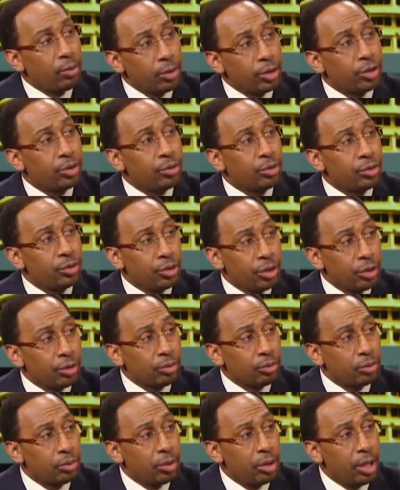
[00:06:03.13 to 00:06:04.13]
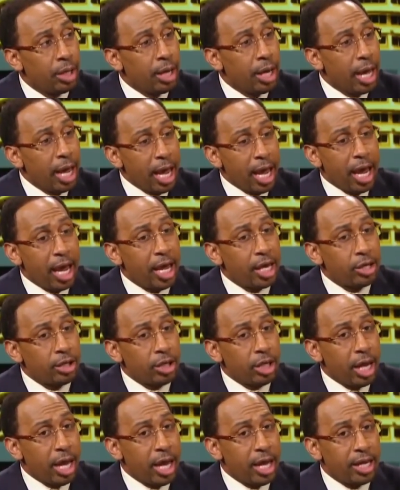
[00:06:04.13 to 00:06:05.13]
what you can do. I appreciate it.
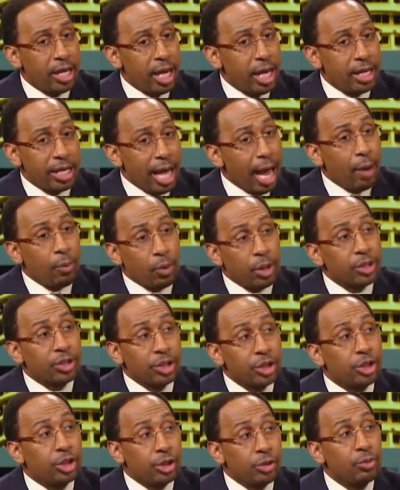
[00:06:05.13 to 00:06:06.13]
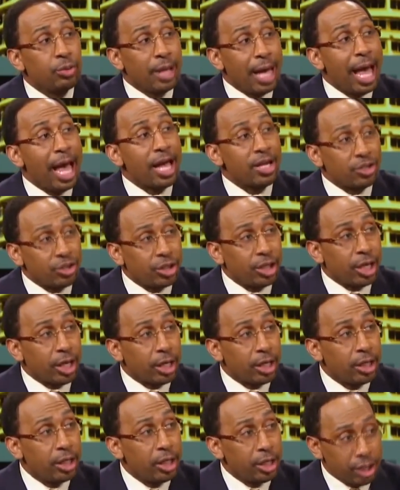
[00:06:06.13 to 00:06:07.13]
And that wasn't you last year.
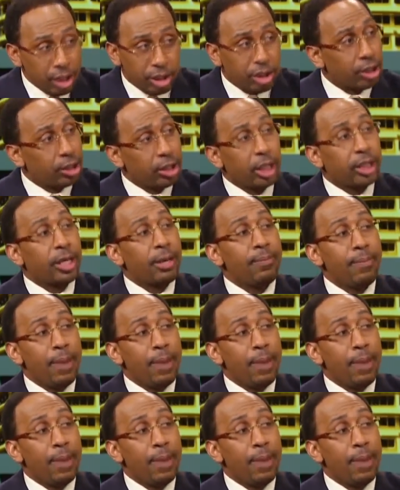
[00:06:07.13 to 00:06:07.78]
Did you look at